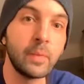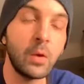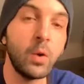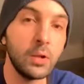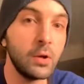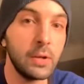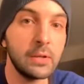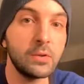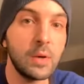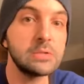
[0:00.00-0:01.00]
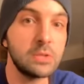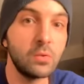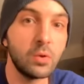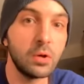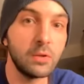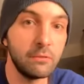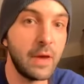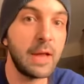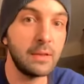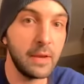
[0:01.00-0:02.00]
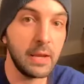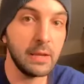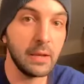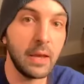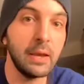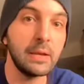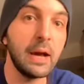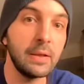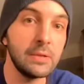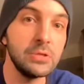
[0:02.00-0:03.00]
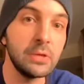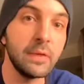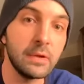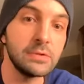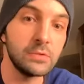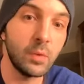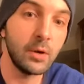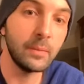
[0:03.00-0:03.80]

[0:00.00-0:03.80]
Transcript: while looking at the rest of the world and validating and acknowledging theirs as well.